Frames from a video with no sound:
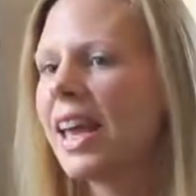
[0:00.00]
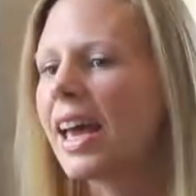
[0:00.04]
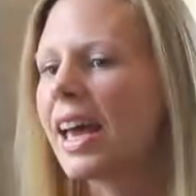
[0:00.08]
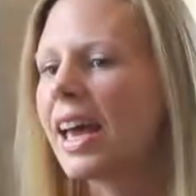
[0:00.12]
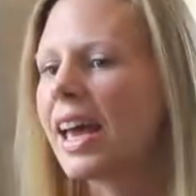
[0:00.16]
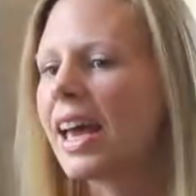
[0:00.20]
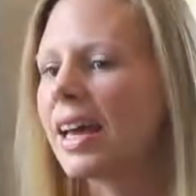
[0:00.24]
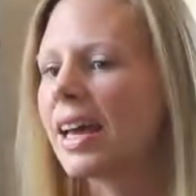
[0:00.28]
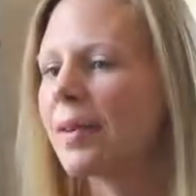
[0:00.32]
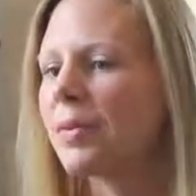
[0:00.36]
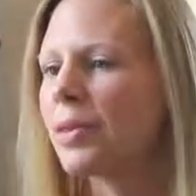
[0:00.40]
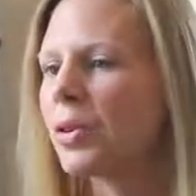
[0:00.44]

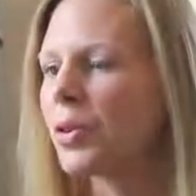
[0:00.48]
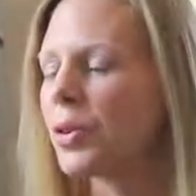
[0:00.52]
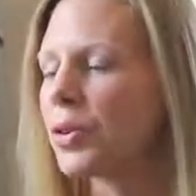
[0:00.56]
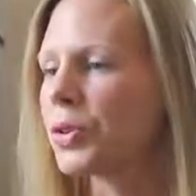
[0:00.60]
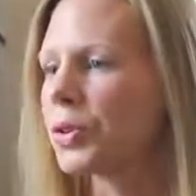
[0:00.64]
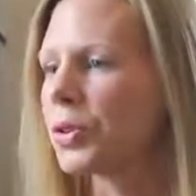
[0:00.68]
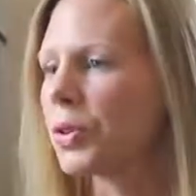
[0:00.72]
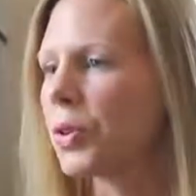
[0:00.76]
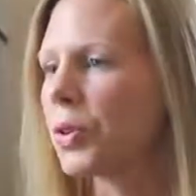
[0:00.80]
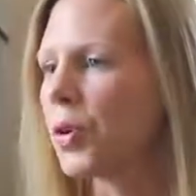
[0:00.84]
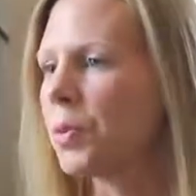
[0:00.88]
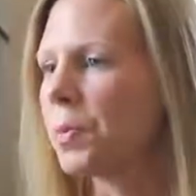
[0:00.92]
And they're
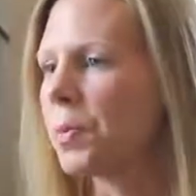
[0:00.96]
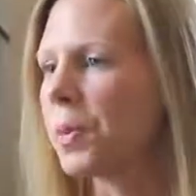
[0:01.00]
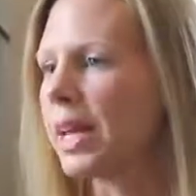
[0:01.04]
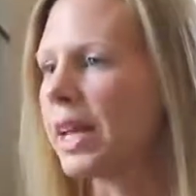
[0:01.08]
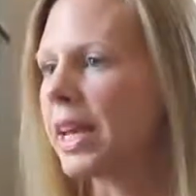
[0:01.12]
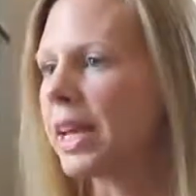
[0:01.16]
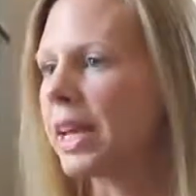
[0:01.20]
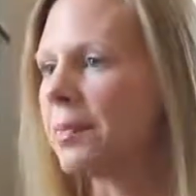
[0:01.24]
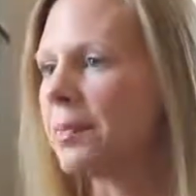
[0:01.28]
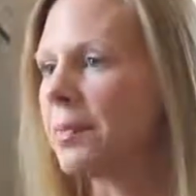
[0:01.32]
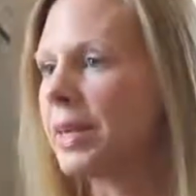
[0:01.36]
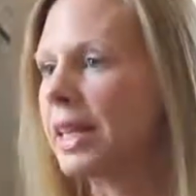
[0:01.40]
also
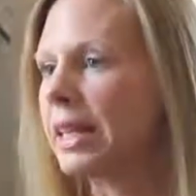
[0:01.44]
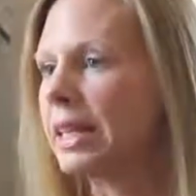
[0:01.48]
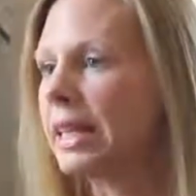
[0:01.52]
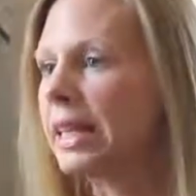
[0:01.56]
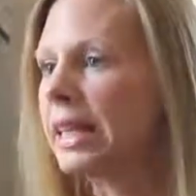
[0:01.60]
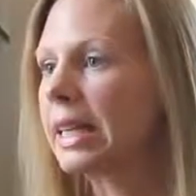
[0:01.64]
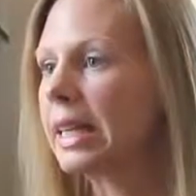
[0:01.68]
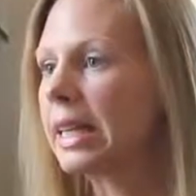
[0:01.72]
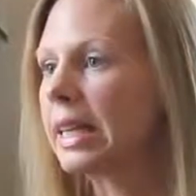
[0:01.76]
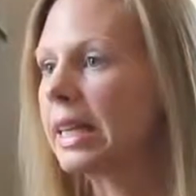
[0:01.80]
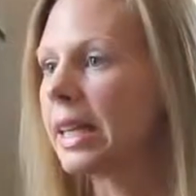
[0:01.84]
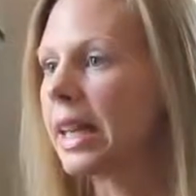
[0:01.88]
opening a
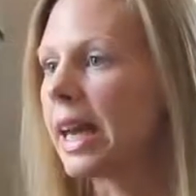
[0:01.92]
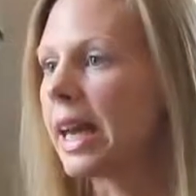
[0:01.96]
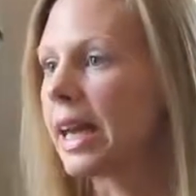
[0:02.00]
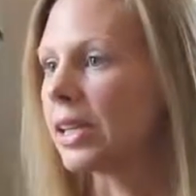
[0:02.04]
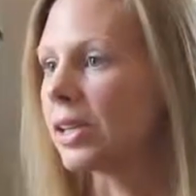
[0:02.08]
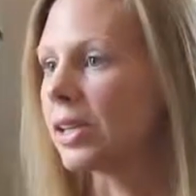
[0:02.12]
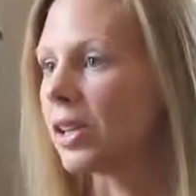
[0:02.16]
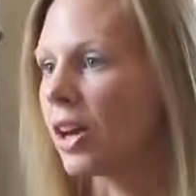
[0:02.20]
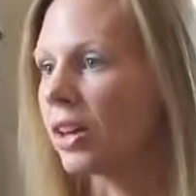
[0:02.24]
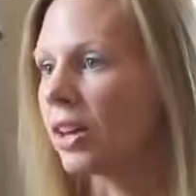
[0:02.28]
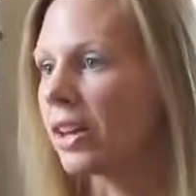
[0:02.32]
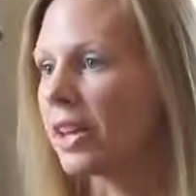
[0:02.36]
milk
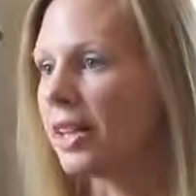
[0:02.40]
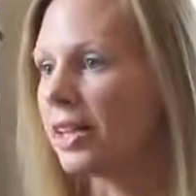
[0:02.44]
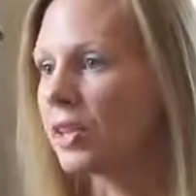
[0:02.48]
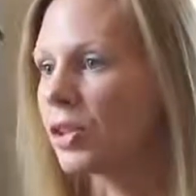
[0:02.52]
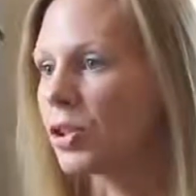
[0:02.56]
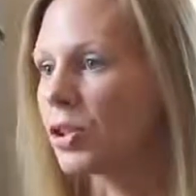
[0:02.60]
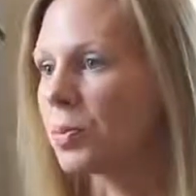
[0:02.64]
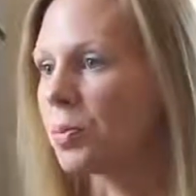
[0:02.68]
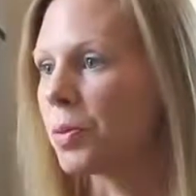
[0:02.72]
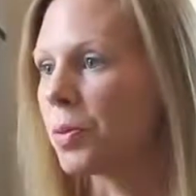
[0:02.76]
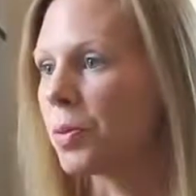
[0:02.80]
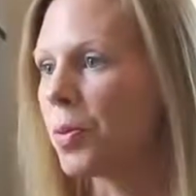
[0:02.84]
and honey
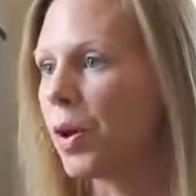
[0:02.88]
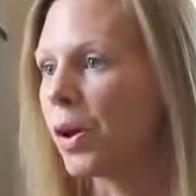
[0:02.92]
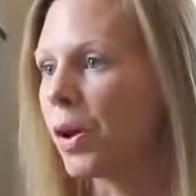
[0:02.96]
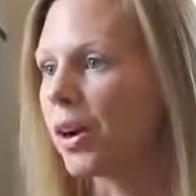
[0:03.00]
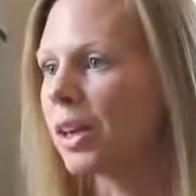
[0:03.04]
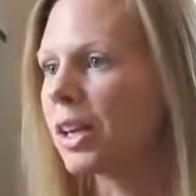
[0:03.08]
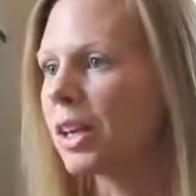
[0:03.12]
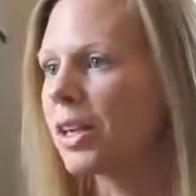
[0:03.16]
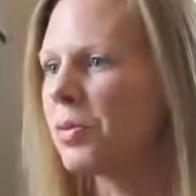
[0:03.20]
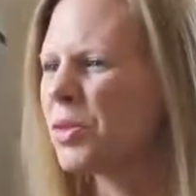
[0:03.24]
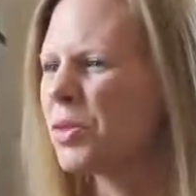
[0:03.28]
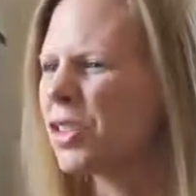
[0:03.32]

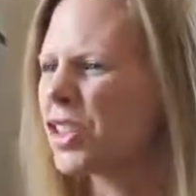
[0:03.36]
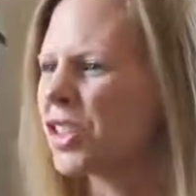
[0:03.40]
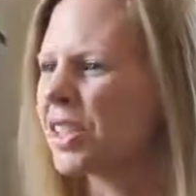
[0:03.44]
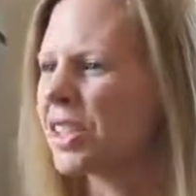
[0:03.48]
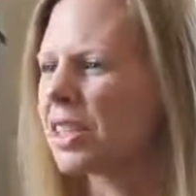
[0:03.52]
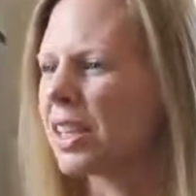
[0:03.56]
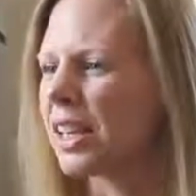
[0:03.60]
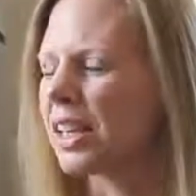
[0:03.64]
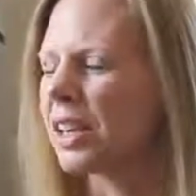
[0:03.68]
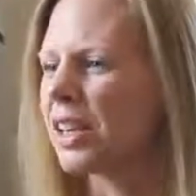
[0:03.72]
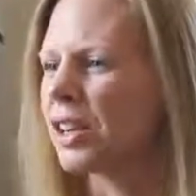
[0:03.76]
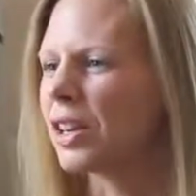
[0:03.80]
supermarket, which
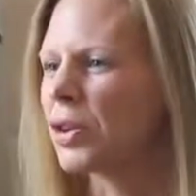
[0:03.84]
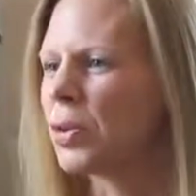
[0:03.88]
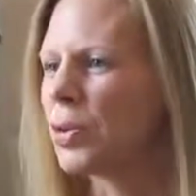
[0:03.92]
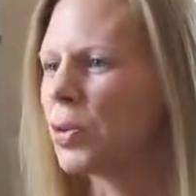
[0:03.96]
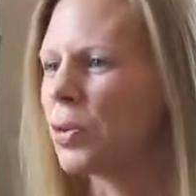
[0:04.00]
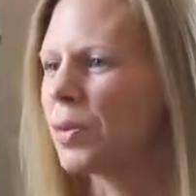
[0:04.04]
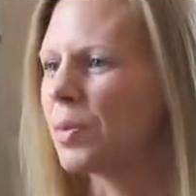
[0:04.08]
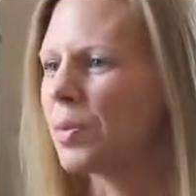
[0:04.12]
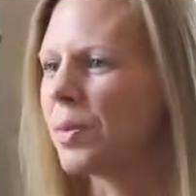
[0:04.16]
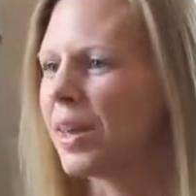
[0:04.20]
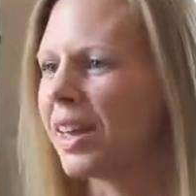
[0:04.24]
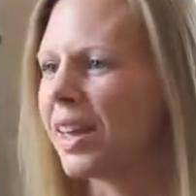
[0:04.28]
is like a
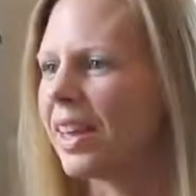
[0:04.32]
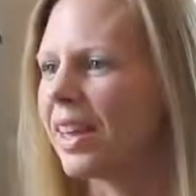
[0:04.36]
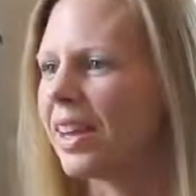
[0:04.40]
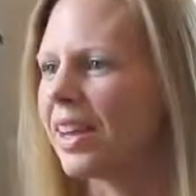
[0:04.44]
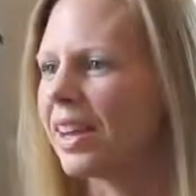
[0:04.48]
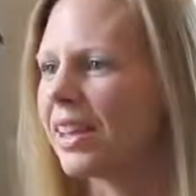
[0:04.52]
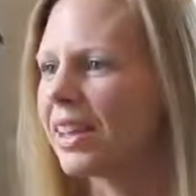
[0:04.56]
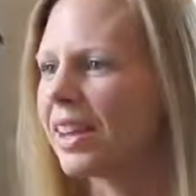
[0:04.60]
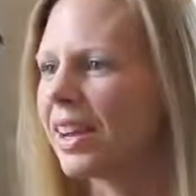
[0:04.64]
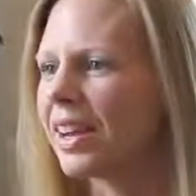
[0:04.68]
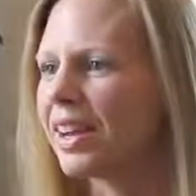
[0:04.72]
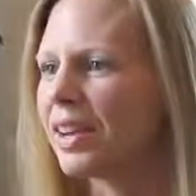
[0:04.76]

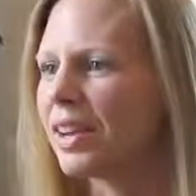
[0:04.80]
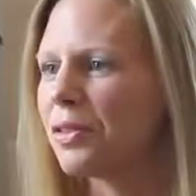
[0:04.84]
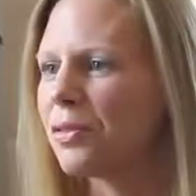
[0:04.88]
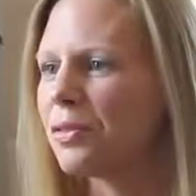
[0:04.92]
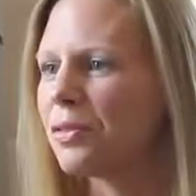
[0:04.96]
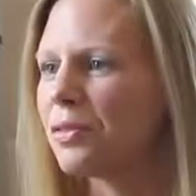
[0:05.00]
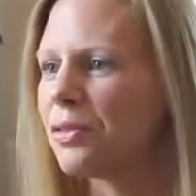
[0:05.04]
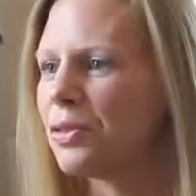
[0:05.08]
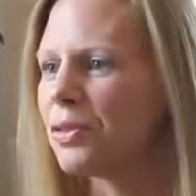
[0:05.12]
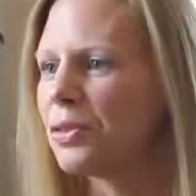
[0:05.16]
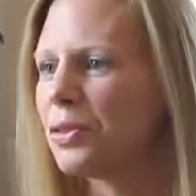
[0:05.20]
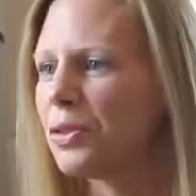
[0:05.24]
gourmet kind of
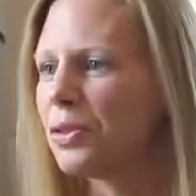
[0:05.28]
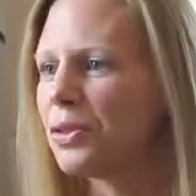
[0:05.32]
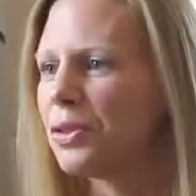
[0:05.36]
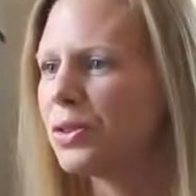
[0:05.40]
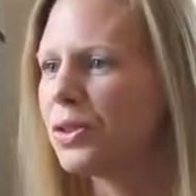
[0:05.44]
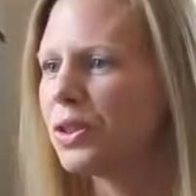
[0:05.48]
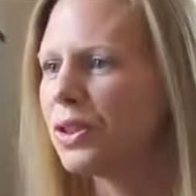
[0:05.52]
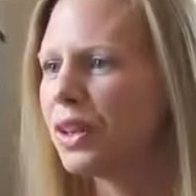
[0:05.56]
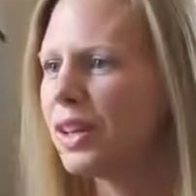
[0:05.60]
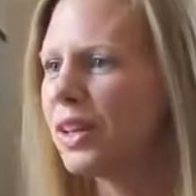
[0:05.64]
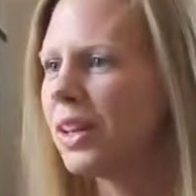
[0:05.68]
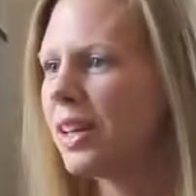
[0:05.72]

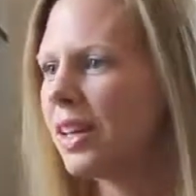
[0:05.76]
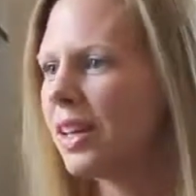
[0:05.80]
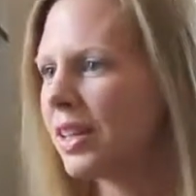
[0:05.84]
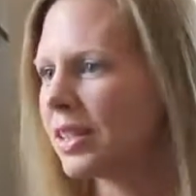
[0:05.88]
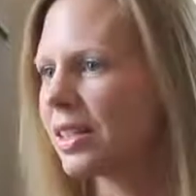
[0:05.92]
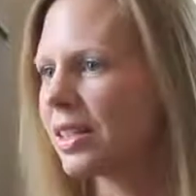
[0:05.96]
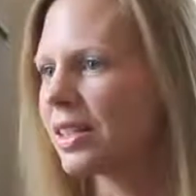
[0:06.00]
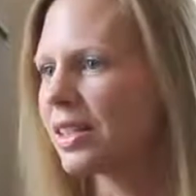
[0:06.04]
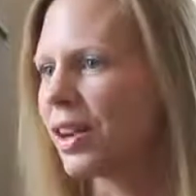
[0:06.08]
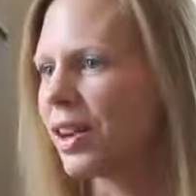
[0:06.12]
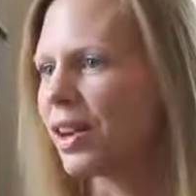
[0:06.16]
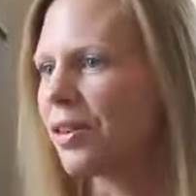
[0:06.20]
food
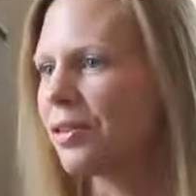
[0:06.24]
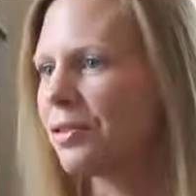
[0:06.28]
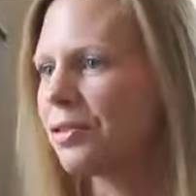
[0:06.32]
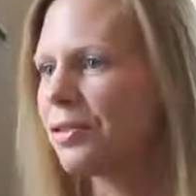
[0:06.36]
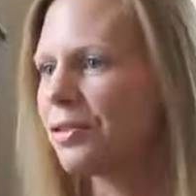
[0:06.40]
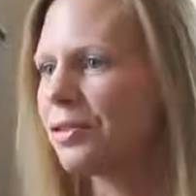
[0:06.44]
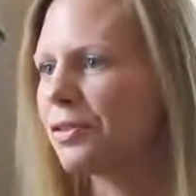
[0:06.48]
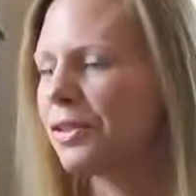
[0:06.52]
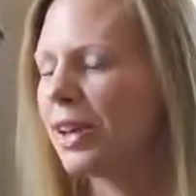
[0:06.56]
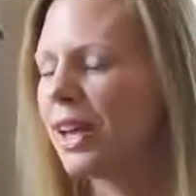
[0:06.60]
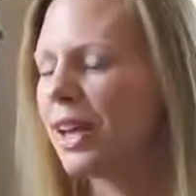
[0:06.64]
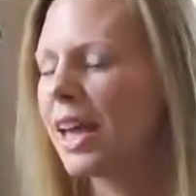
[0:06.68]

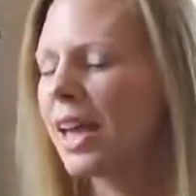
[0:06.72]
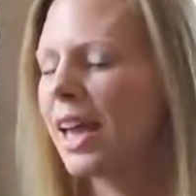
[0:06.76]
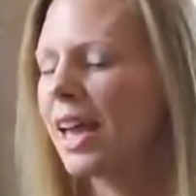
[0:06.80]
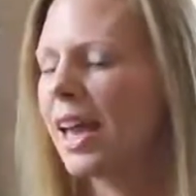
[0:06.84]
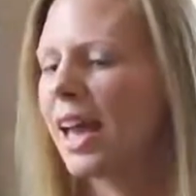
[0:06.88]
stuff.